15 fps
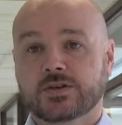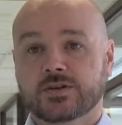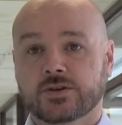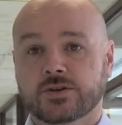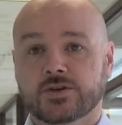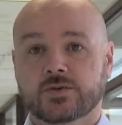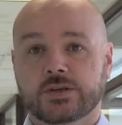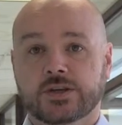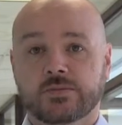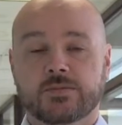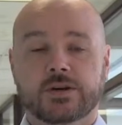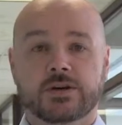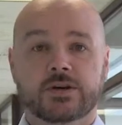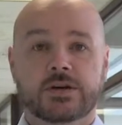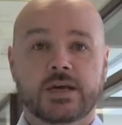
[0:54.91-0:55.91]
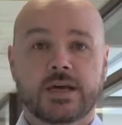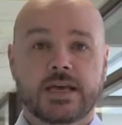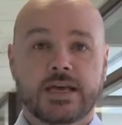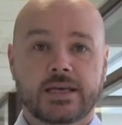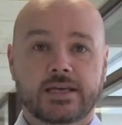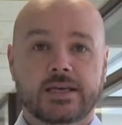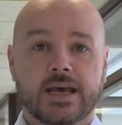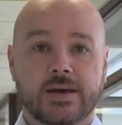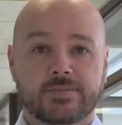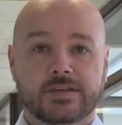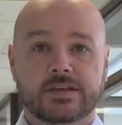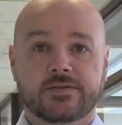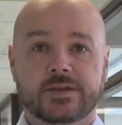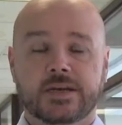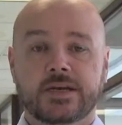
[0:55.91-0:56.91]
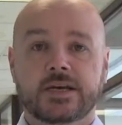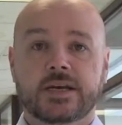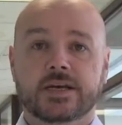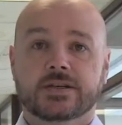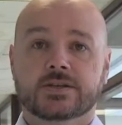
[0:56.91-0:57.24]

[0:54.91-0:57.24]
nurse with their mother in captivity,